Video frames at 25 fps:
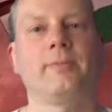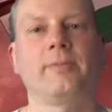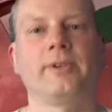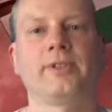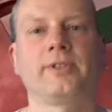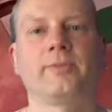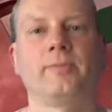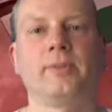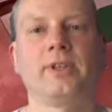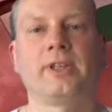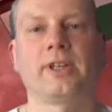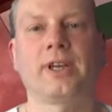
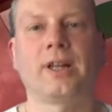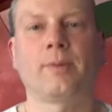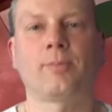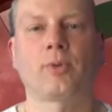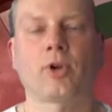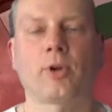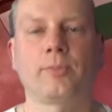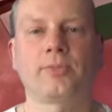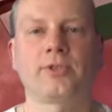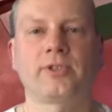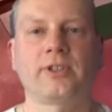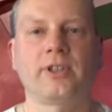is Michael
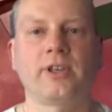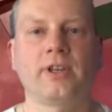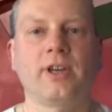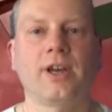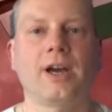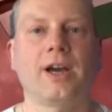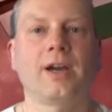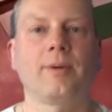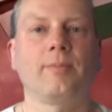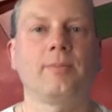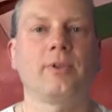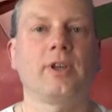
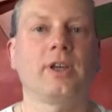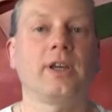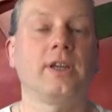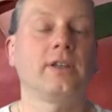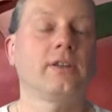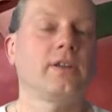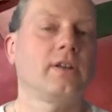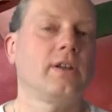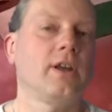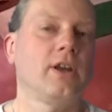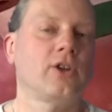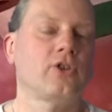Pröbsting. I'm the
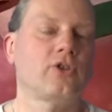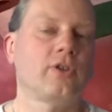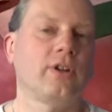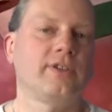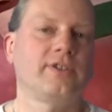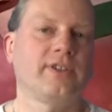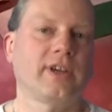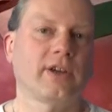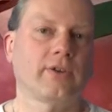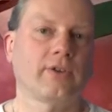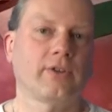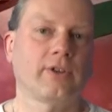International
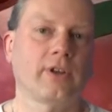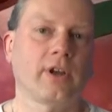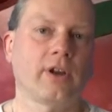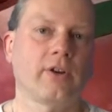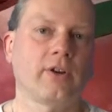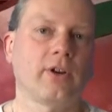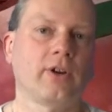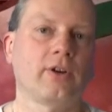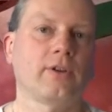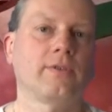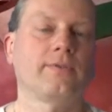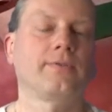
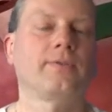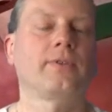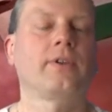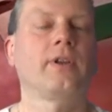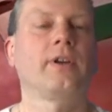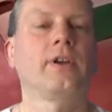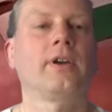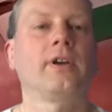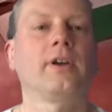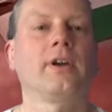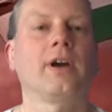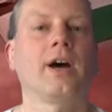Secretary of
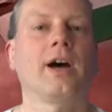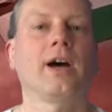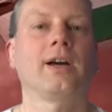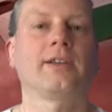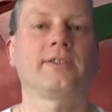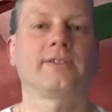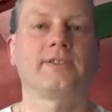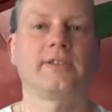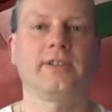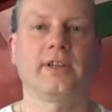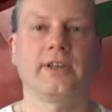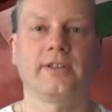the
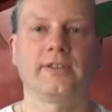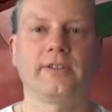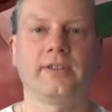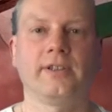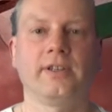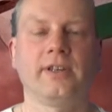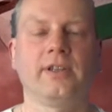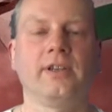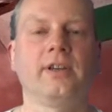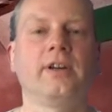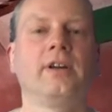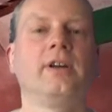
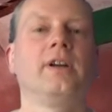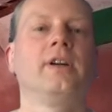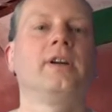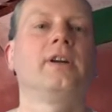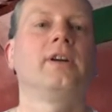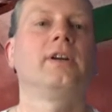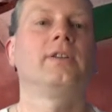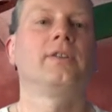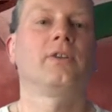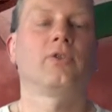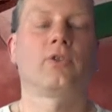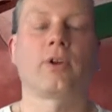RCIT,
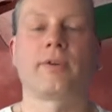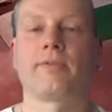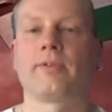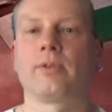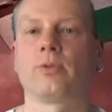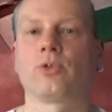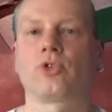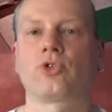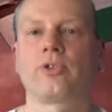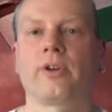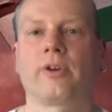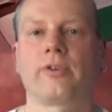the
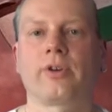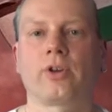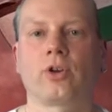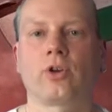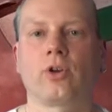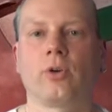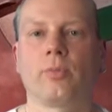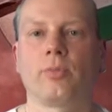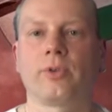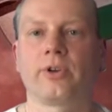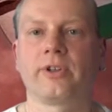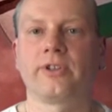Revolutionary
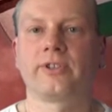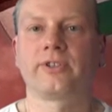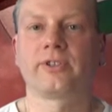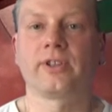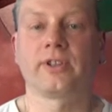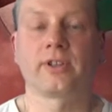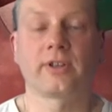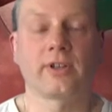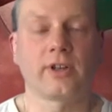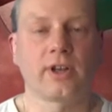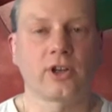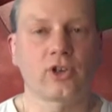
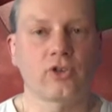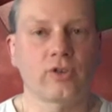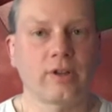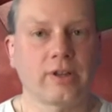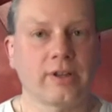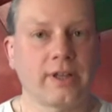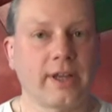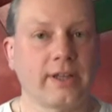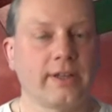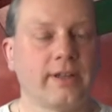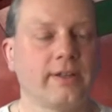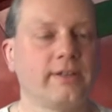Communist International
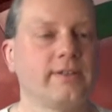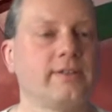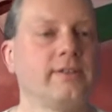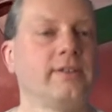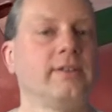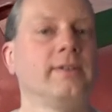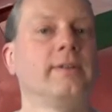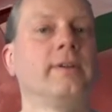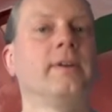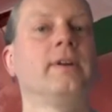Tendency.